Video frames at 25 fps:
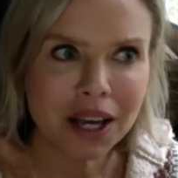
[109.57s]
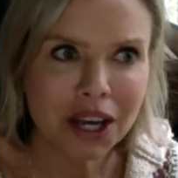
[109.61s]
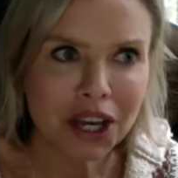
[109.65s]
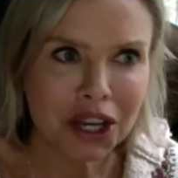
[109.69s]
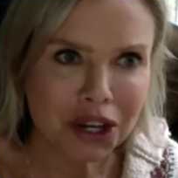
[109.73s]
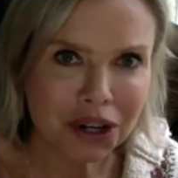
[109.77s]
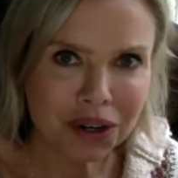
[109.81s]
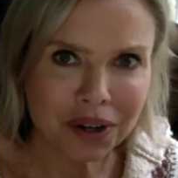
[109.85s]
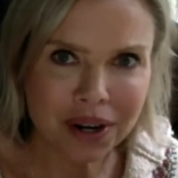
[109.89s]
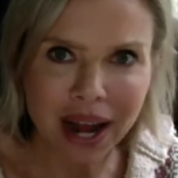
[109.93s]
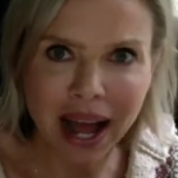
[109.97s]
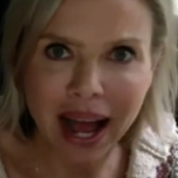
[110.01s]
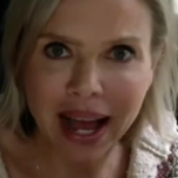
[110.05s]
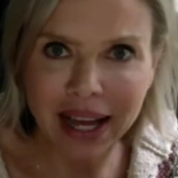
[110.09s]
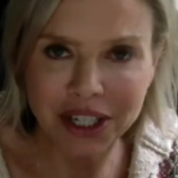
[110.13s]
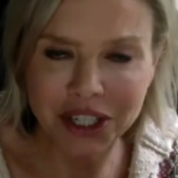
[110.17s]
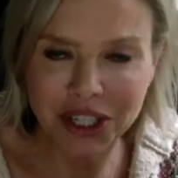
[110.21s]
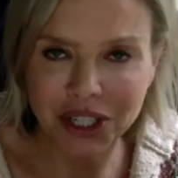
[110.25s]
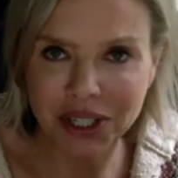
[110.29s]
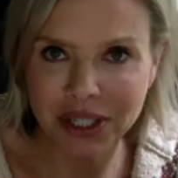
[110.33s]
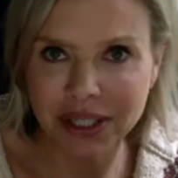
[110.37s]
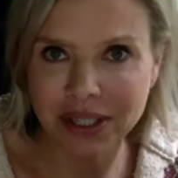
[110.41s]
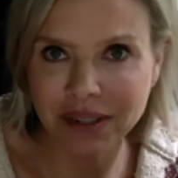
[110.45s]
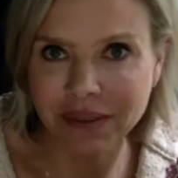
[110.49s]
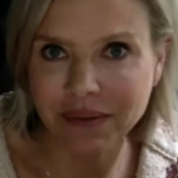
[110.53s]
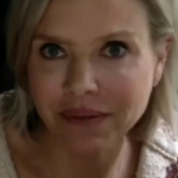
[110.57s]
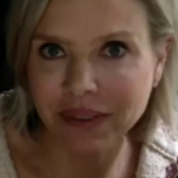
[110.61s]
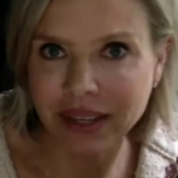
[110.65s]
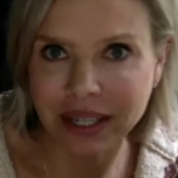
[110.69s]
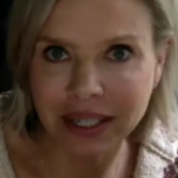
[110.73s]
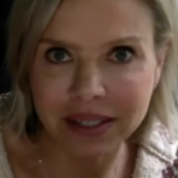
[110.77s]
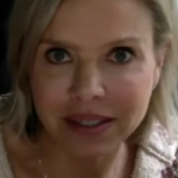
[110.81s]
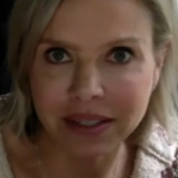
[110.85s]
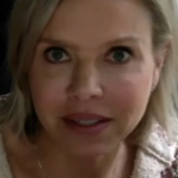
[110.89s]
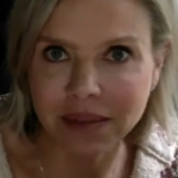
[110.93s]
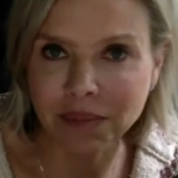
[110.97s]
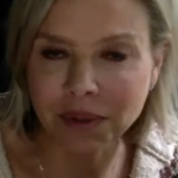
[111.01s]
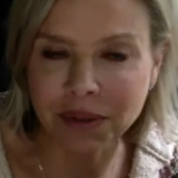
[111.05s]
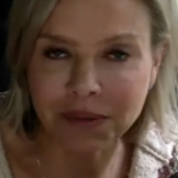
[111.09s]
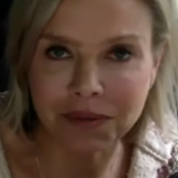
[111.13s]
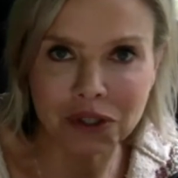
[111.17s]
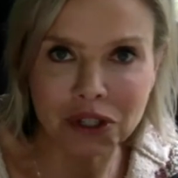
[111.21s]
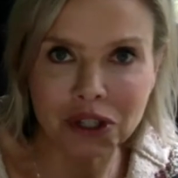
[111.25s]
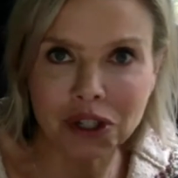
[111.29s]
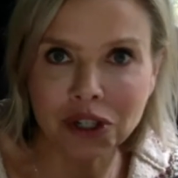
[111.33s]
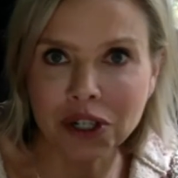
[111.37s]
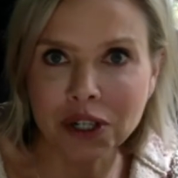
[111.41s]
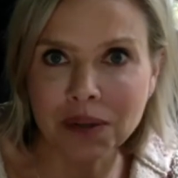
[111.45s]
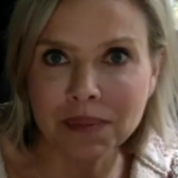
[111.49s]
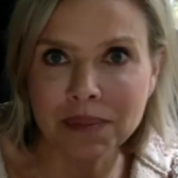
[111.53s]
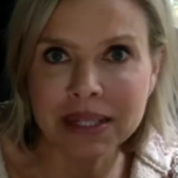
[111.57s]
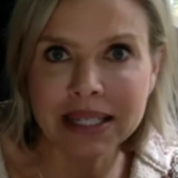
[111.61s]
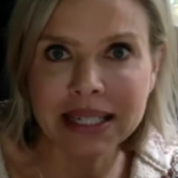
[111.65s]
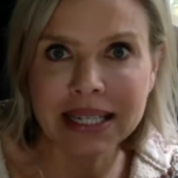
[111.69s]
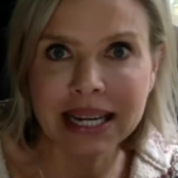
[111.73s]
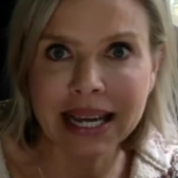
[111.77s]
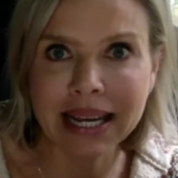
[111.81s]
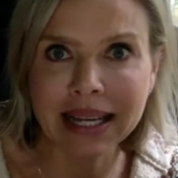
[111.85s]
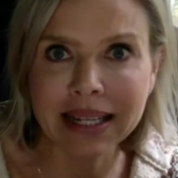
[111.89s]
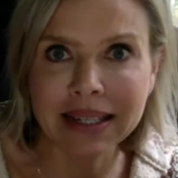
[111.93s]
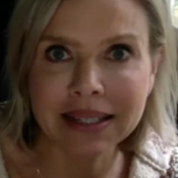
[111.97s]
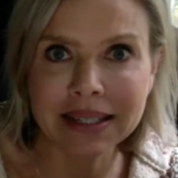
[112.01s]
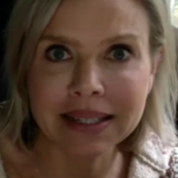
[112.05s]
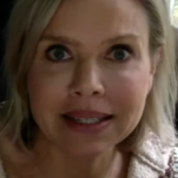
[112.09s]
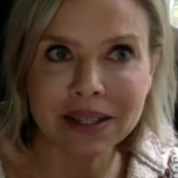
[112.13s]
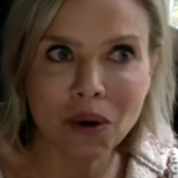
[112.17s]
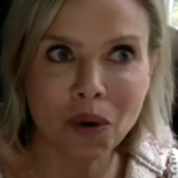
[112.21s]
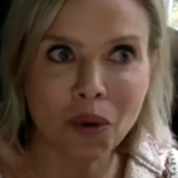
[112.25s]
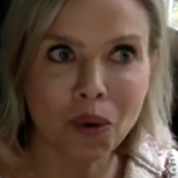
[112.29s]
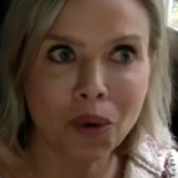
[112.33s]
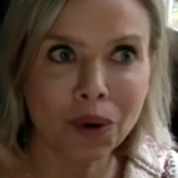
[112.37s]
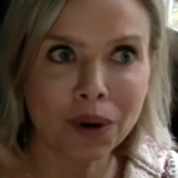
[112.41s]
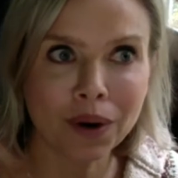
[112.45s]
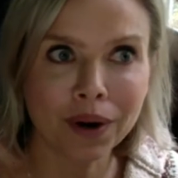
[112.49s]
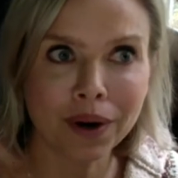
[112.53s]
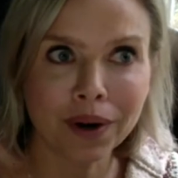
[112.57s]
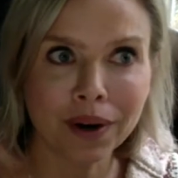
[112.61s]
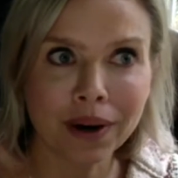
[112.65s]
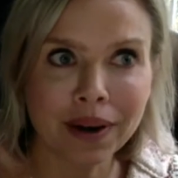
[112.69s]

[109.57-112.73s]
you're not just a victim of circumstance or